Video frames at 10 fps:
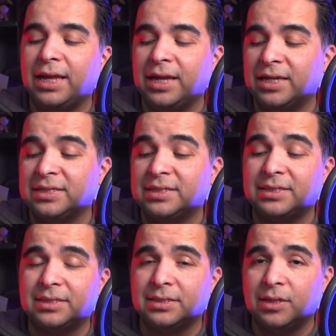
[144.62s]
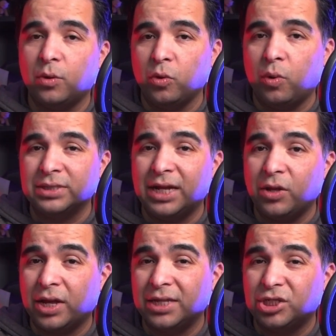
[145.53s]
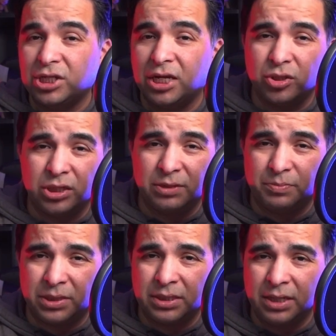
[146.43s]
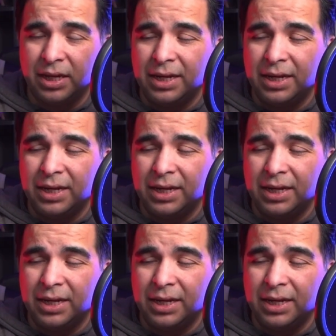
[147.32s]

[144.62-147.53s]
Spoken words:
is the one that you can change the tips.